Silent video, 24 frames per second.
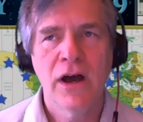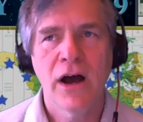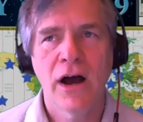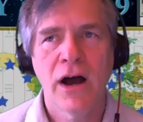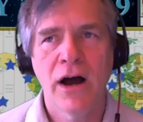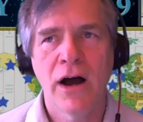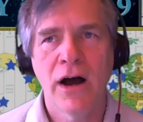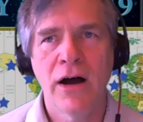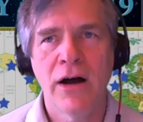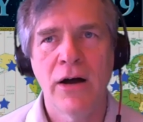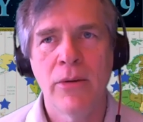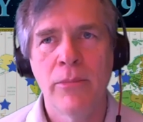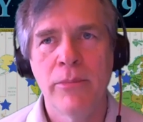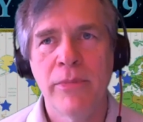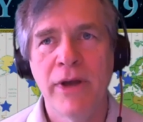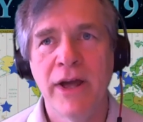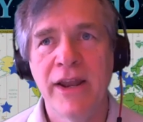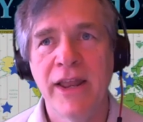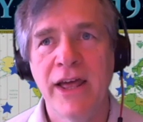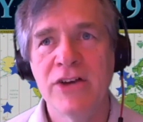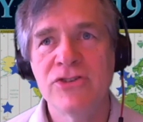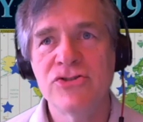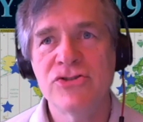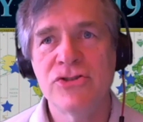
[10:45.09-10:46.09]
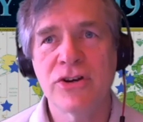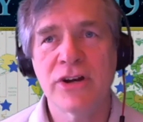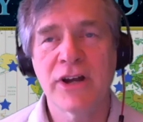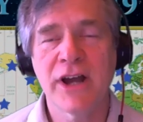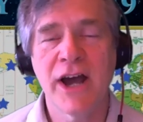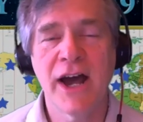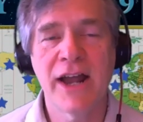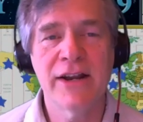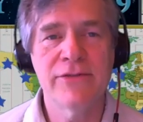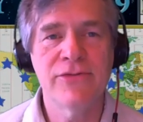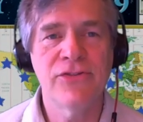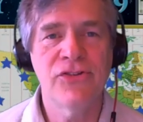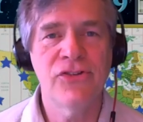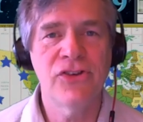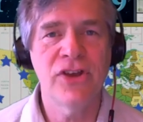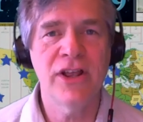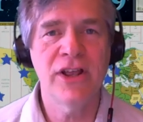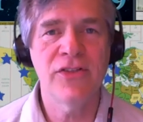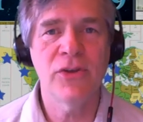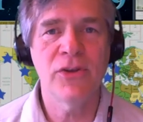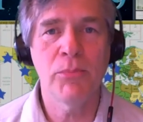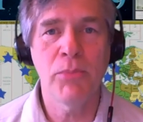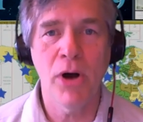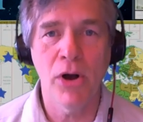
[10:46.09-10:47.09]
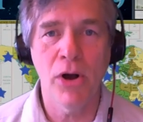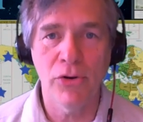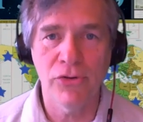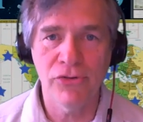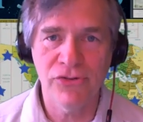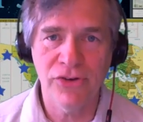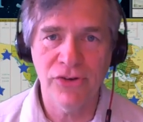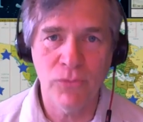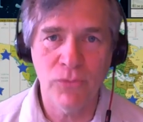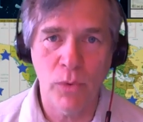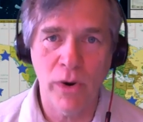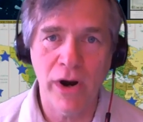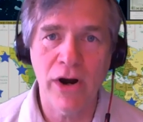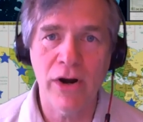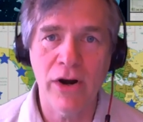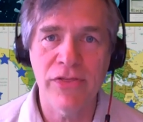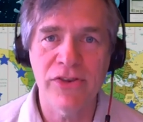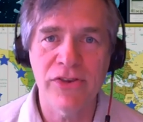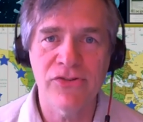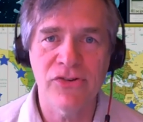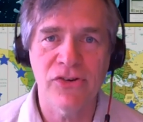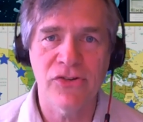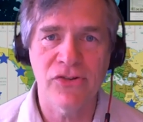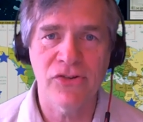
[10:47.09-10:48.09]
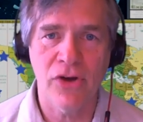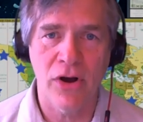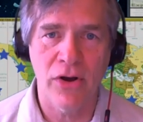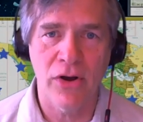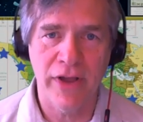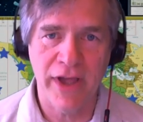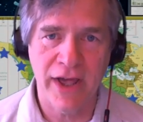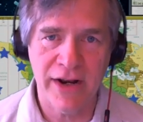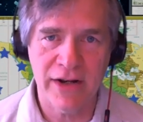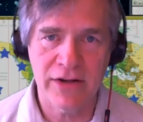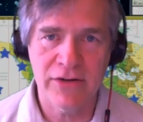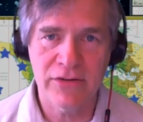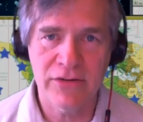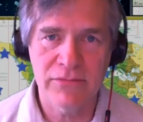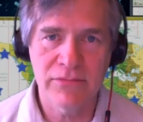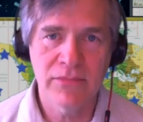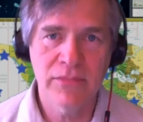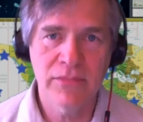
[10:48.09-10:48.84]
and as you're kind of seeing the pulse of where this is all headed,